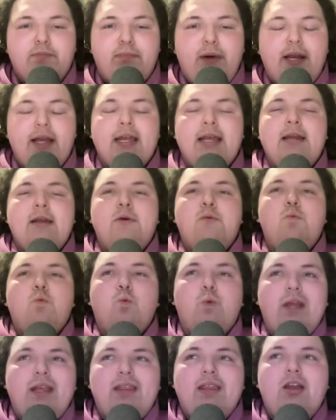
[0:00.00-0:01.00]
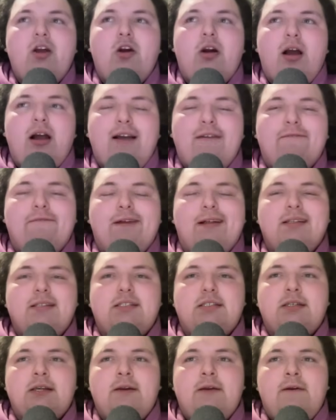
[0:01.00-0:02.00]
But when their
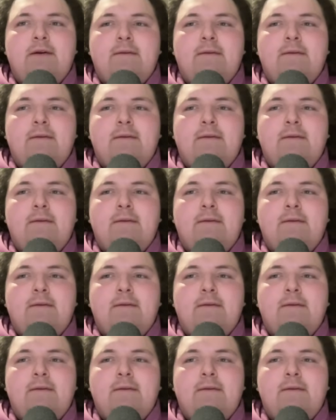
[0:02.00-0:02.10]
offense